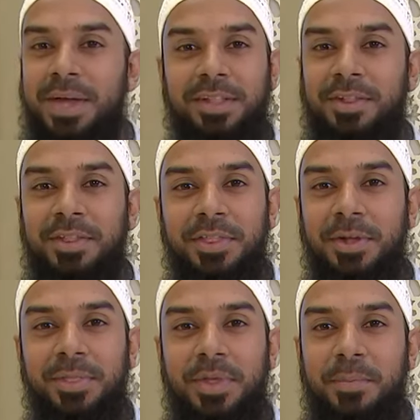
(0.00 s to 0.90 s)
That is
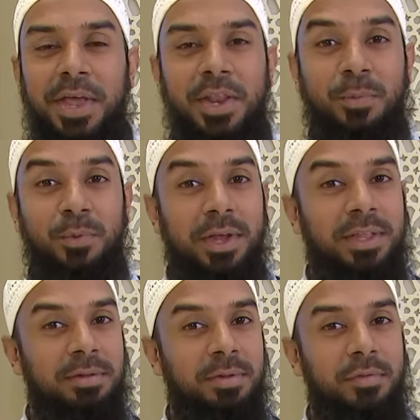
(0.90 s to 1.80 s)
not the main
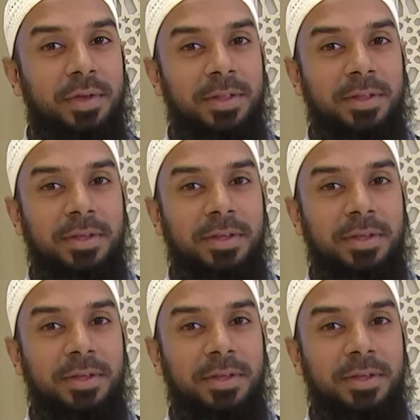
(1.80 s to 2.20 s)
objective of it.